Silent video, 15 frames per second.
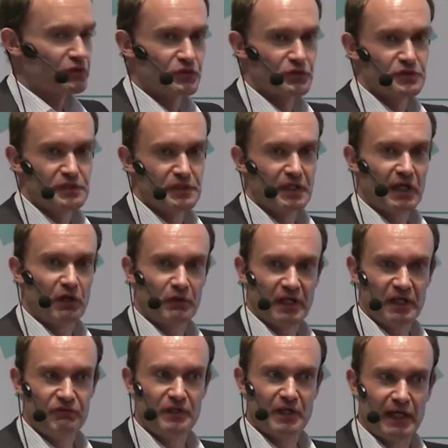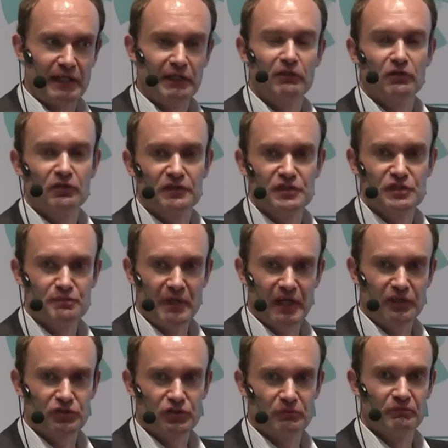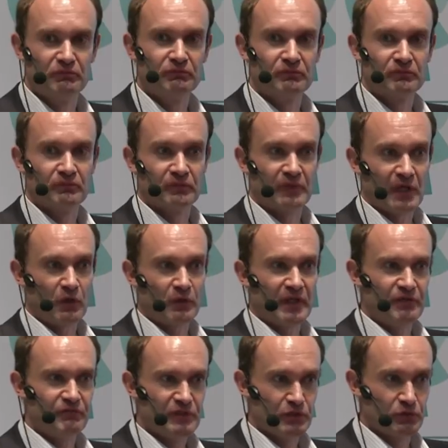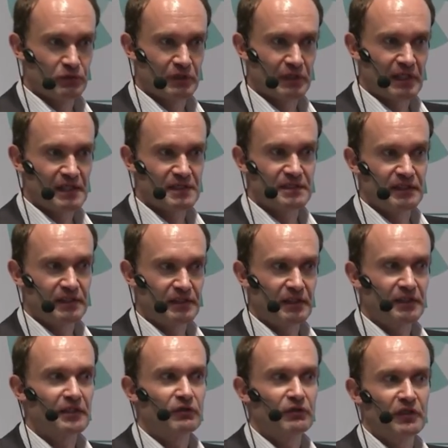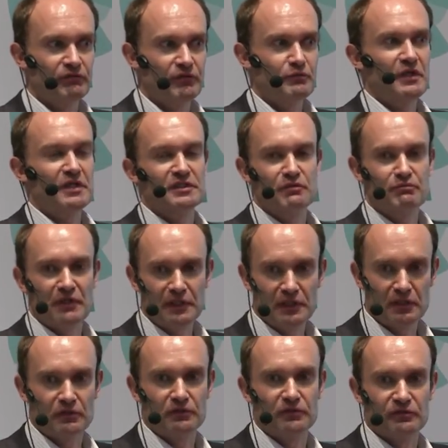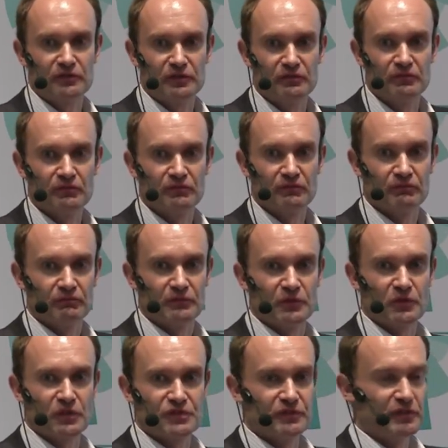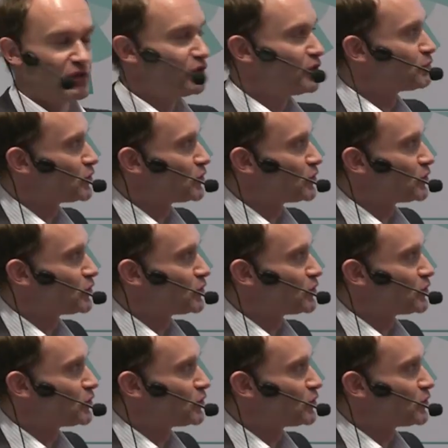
to see how can we unlock this spectrum, how can we utilize it, and at the end, how can we make some money out of it. Because we know the